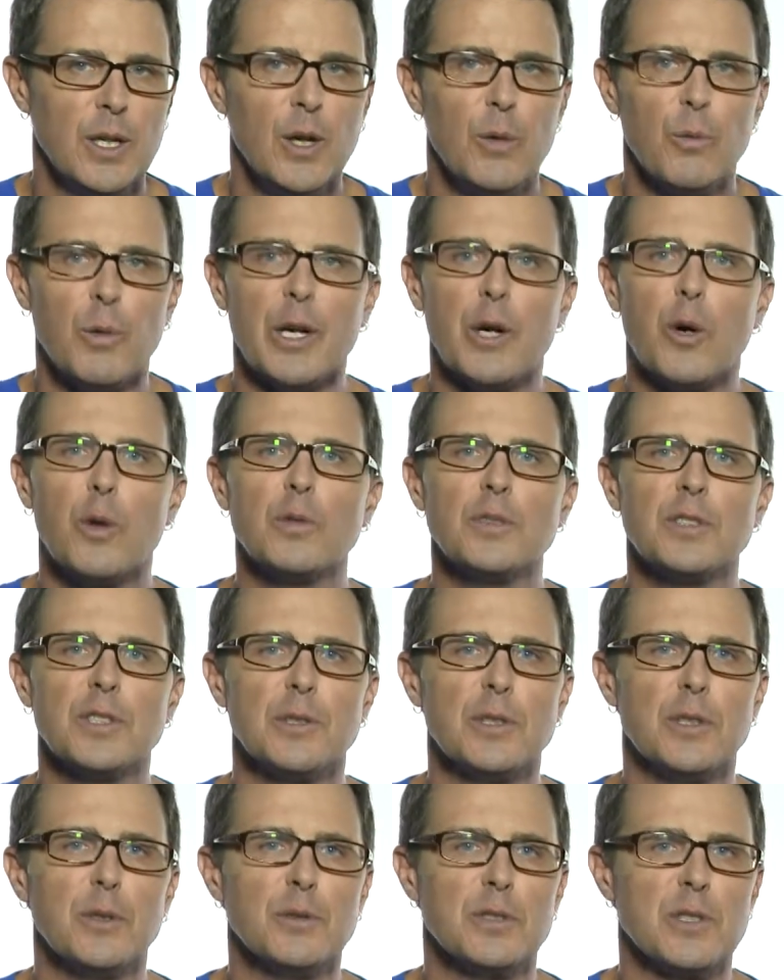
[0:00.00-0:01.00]
We also
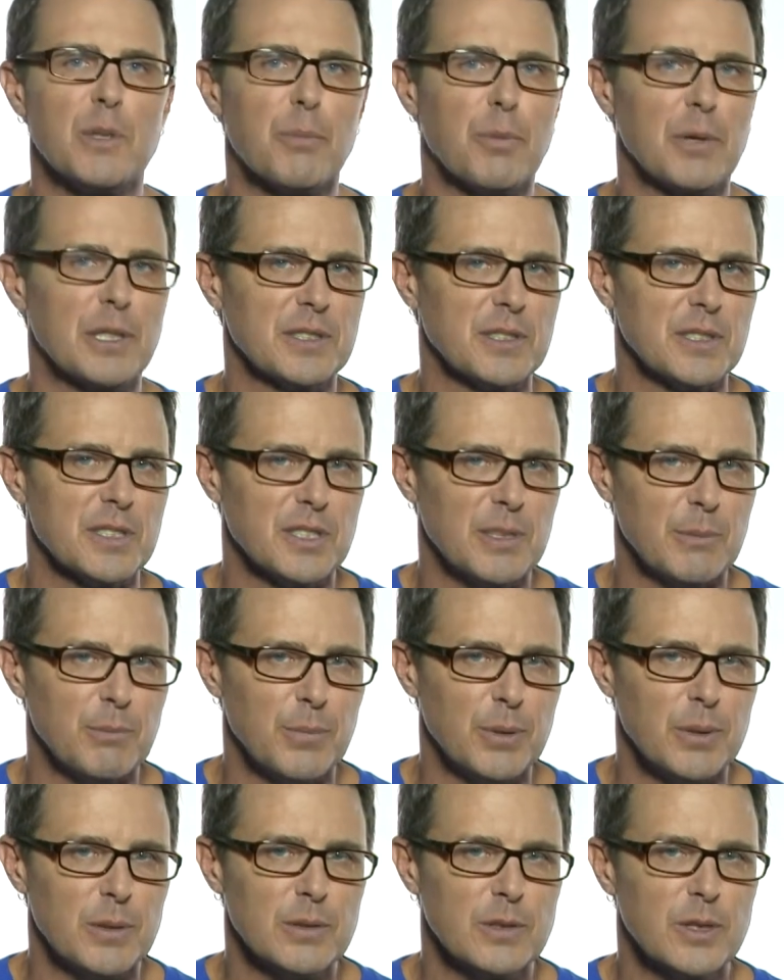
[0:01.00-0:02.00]
use the present
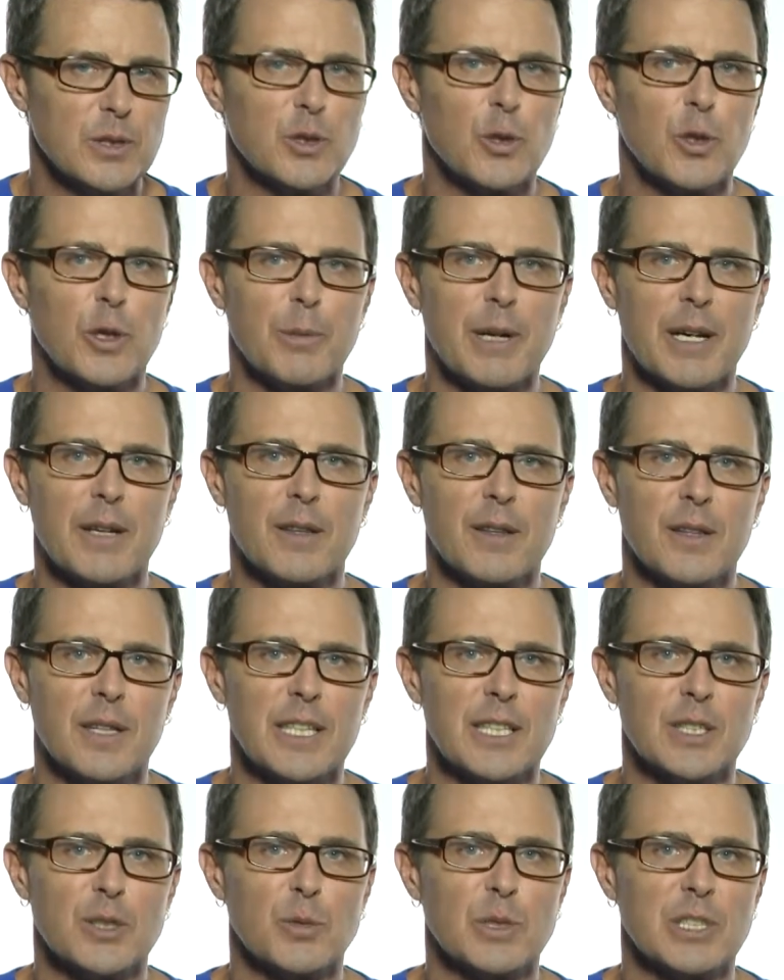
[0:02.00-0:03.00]
simple to talk about
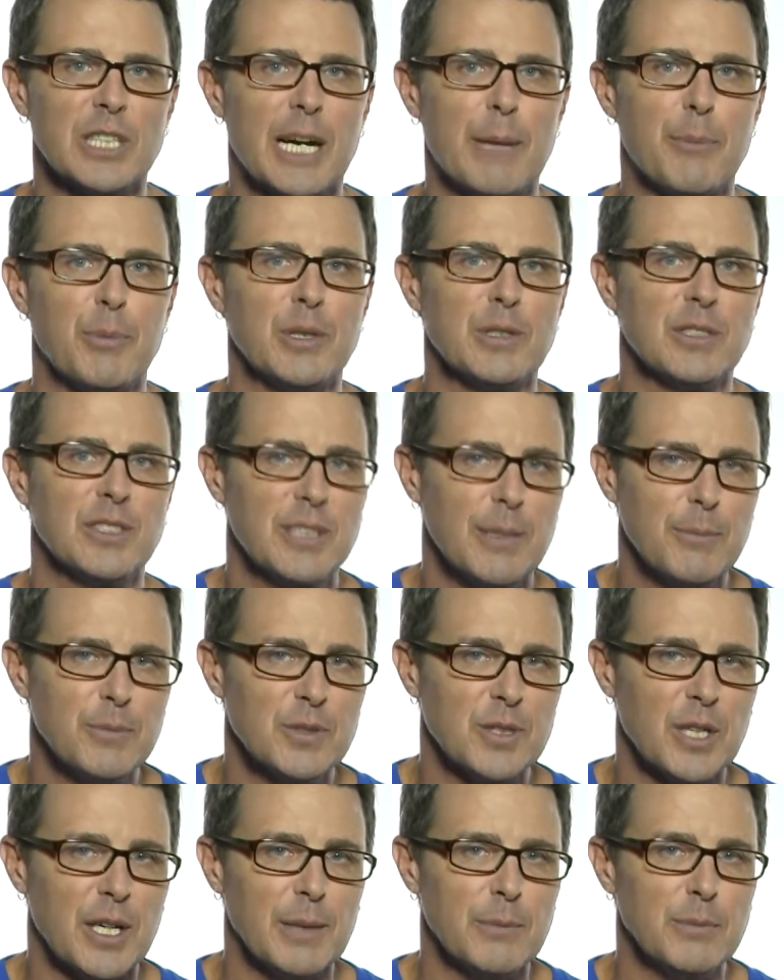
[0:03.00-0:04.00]
things which happen
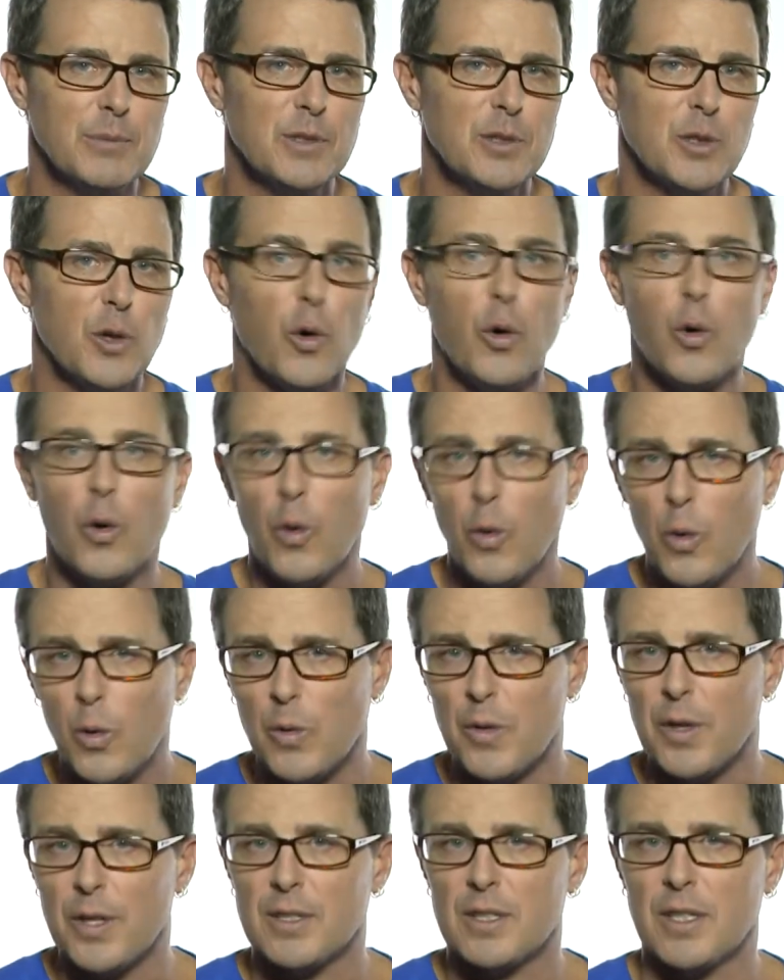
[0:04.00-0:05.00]
sometimes or all
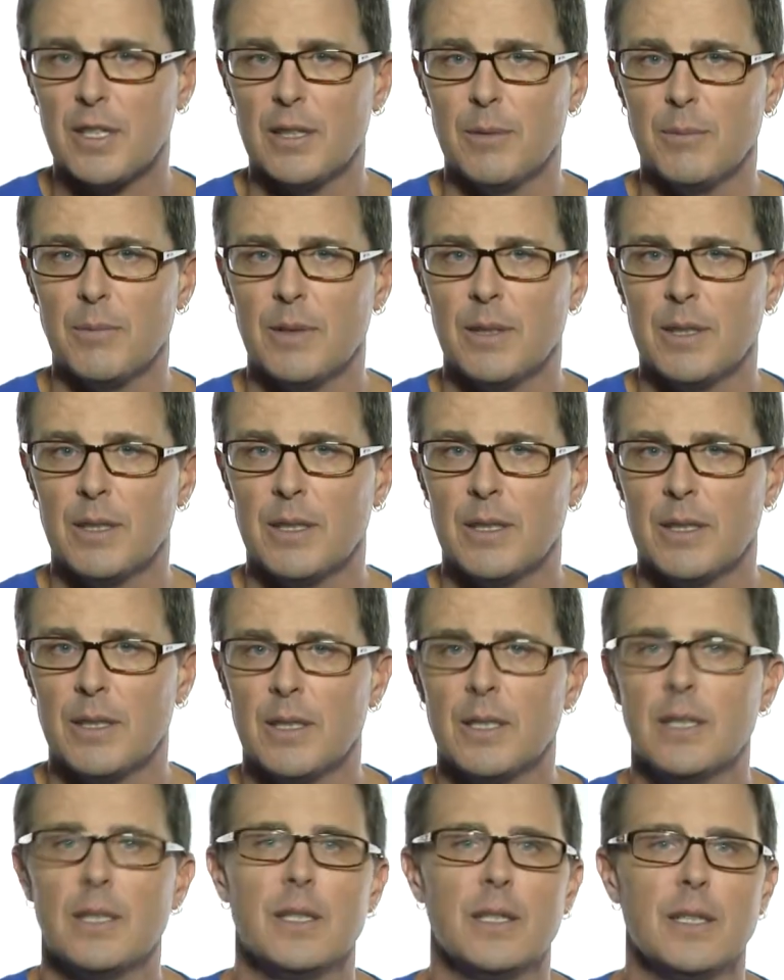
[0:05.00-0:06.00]
the time.
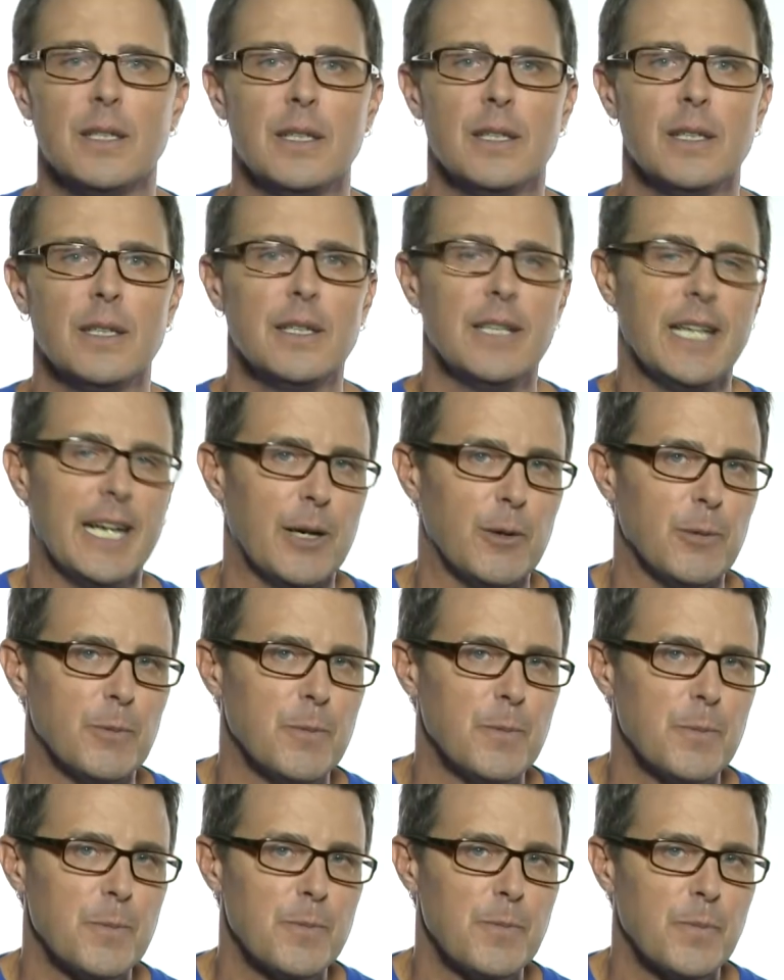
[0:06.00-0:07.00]
Now,
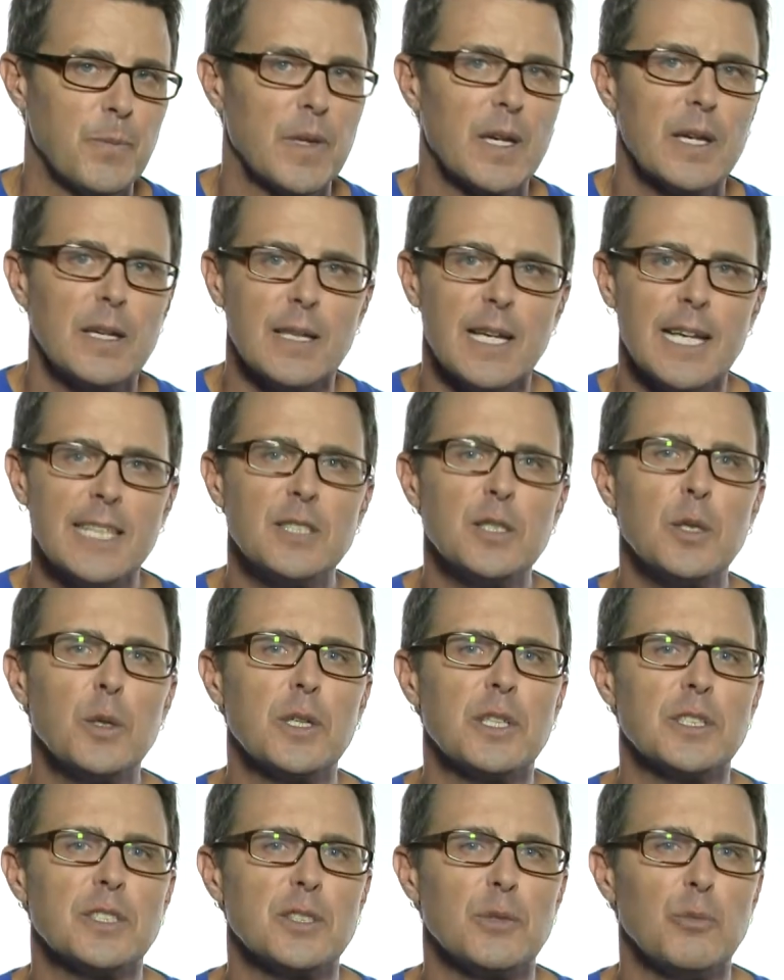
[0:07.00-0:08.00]
let's
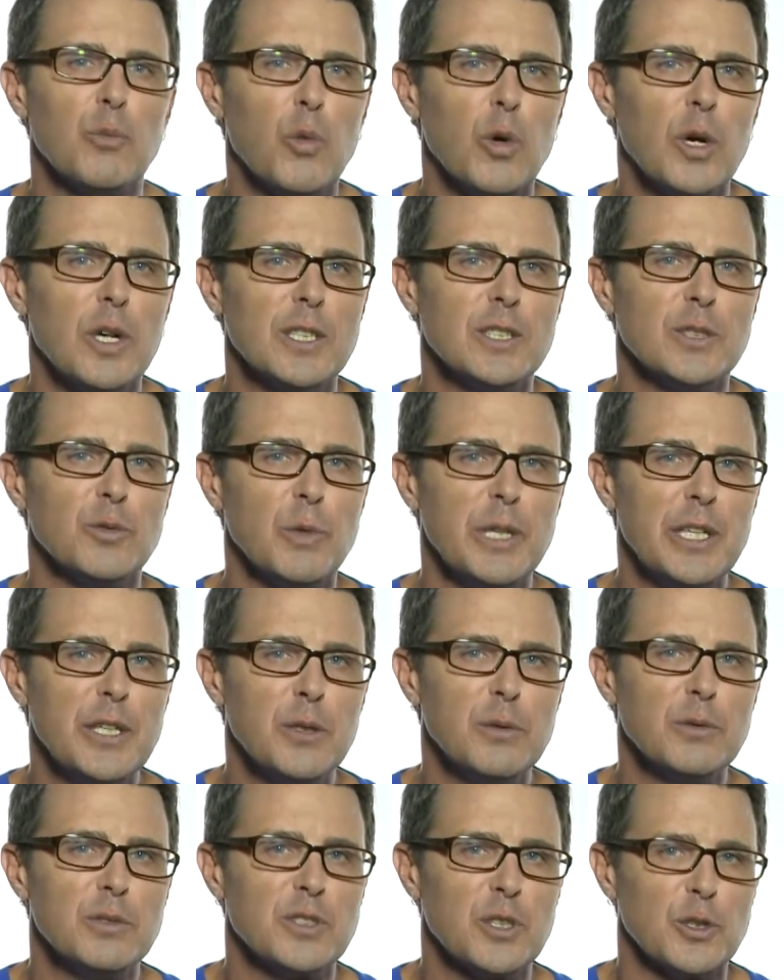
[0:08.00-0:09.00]
look at some words we
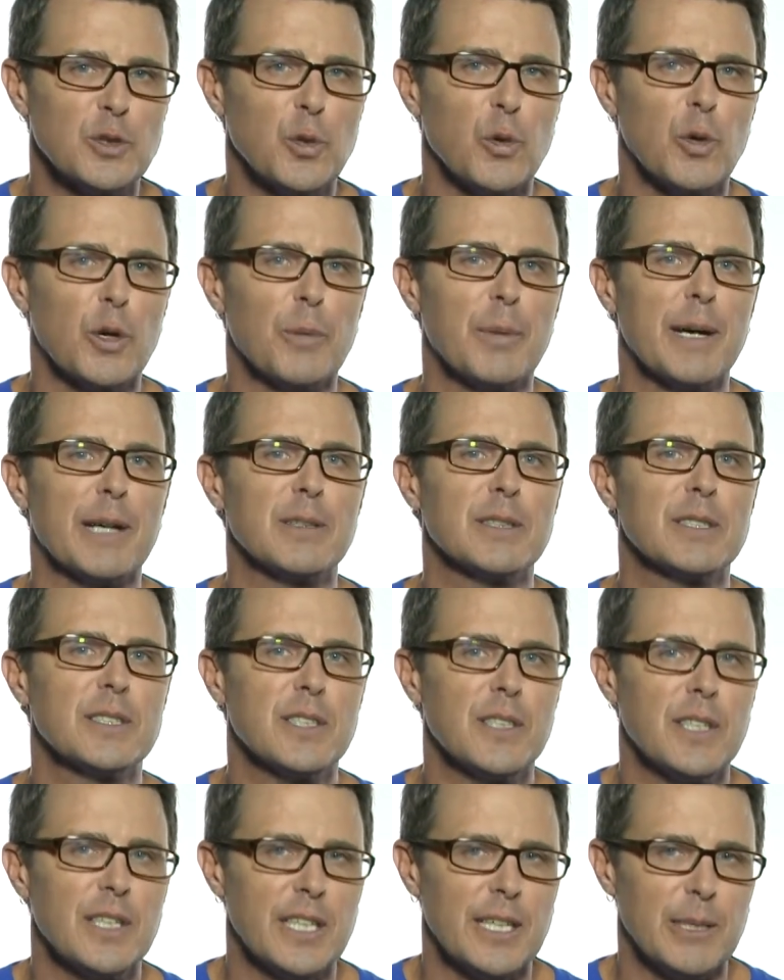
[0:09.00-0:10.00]
use to talk about
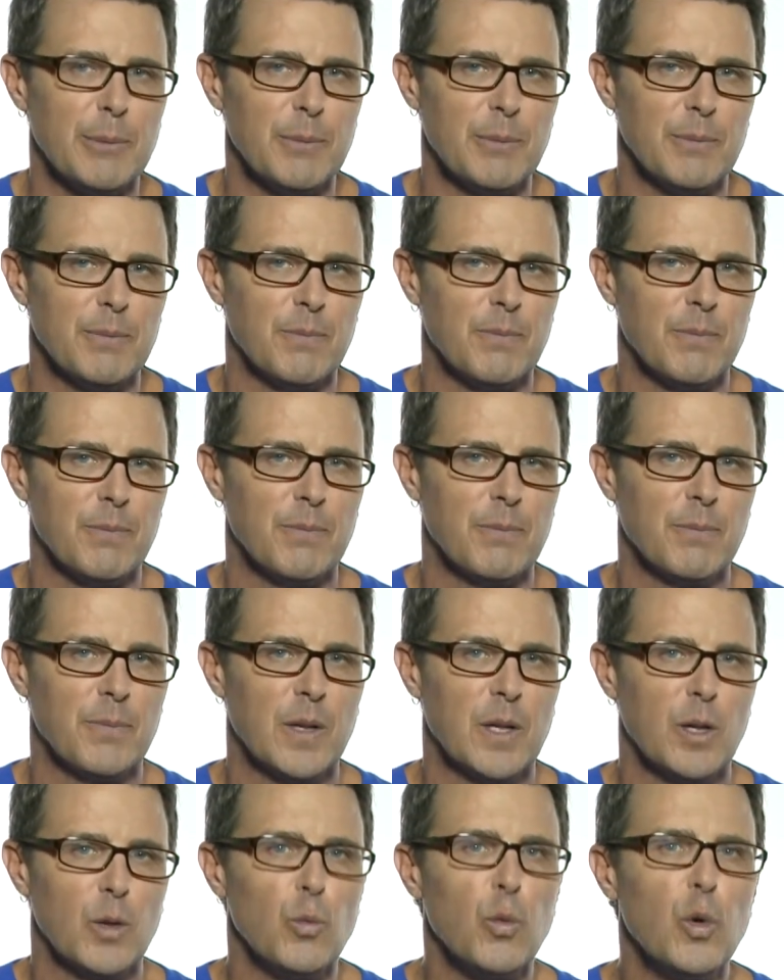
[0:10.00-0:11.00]
time.
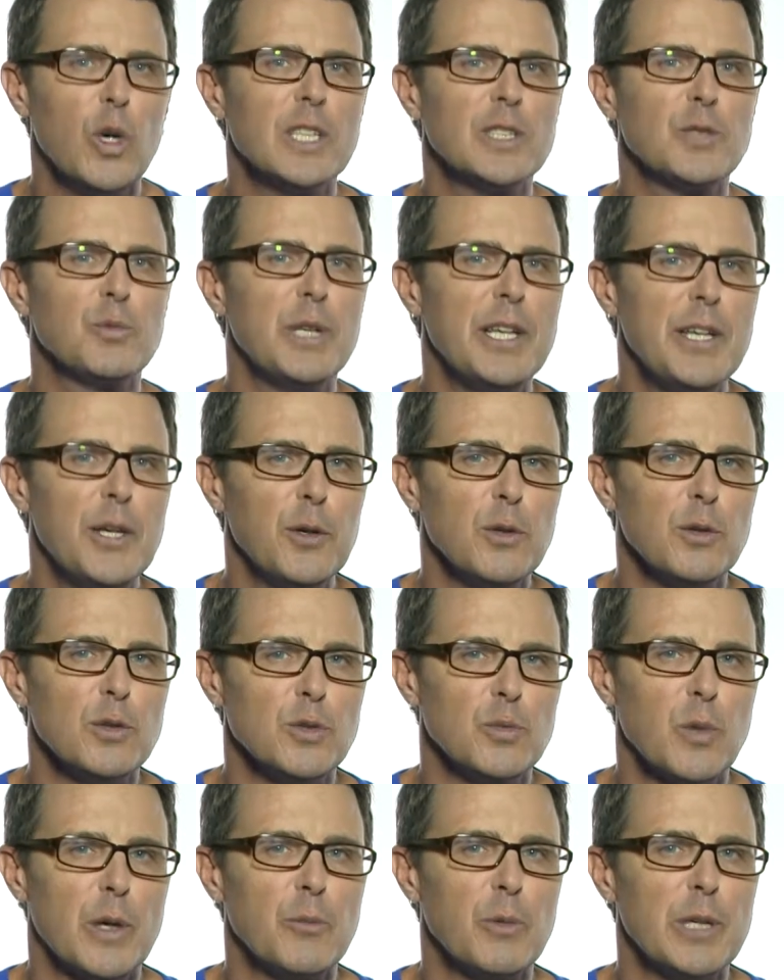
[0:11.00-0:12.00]
Words we
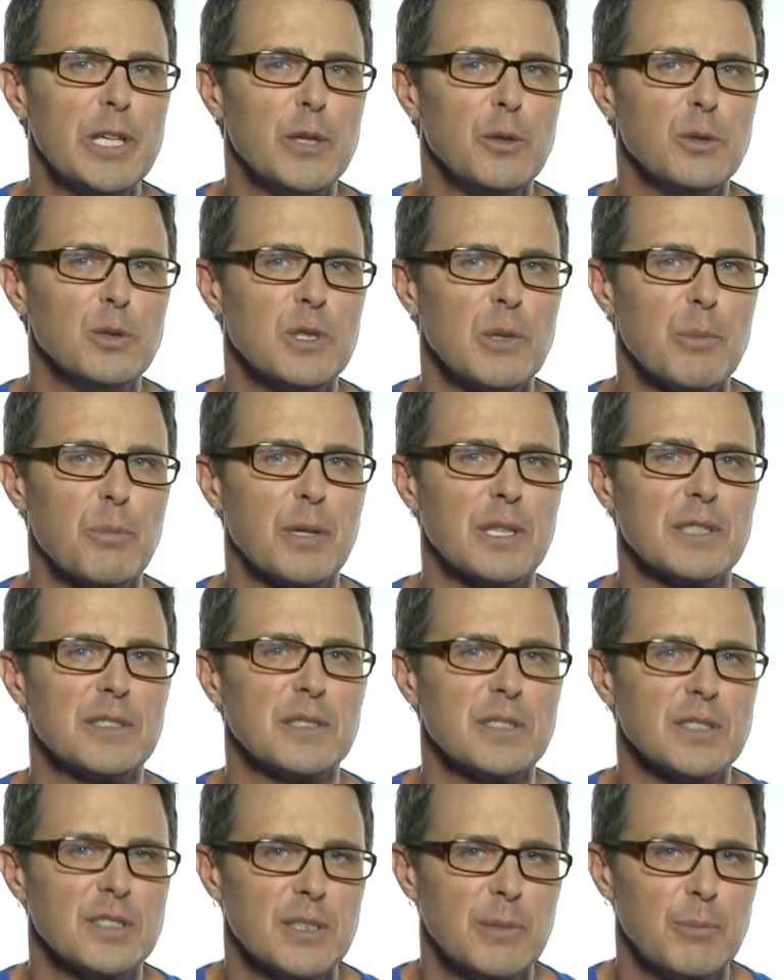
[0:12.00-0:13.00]
use when we use the
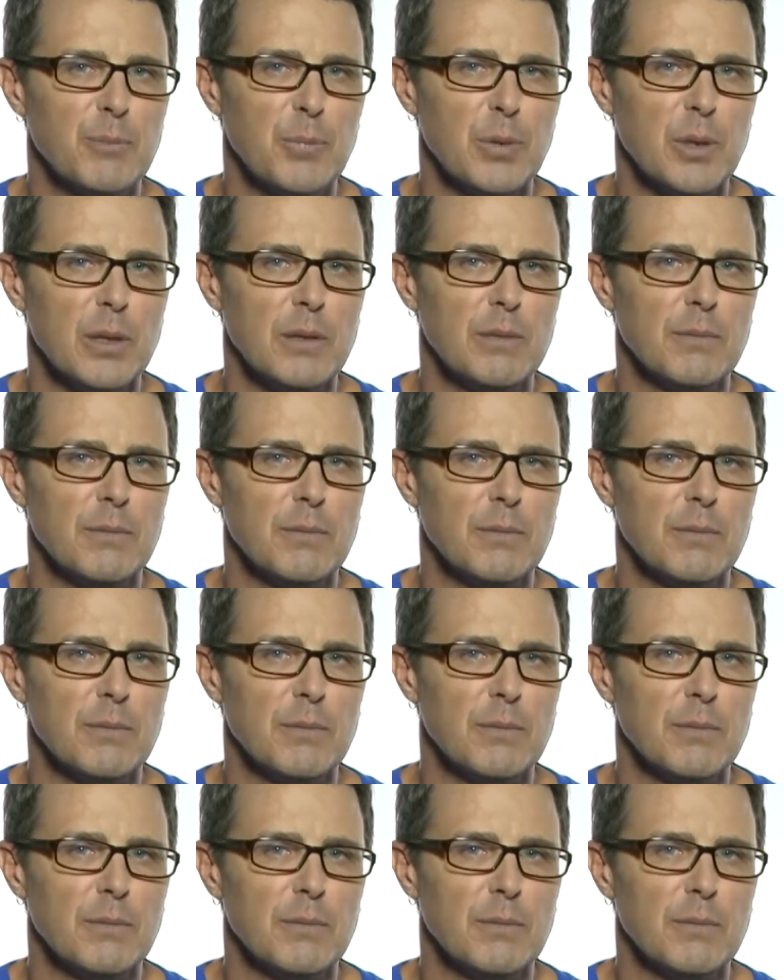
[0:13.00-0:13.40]
present simple.